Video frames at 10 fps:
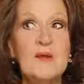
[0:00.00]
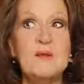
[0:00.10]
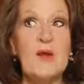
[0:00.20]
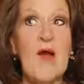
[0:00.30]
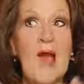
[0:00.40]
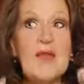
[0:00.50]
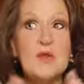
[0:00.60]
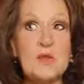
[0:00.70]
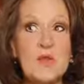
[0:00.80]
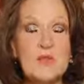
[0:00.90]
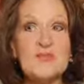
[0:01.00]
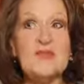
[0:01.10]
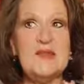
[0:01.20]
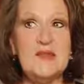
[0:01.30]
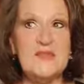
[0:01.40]
Now I agree with
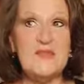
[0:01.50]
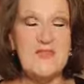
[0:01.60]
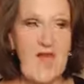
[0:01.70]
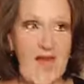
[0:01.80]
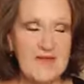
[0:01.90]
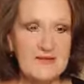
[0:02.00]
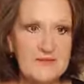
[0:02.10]
it in that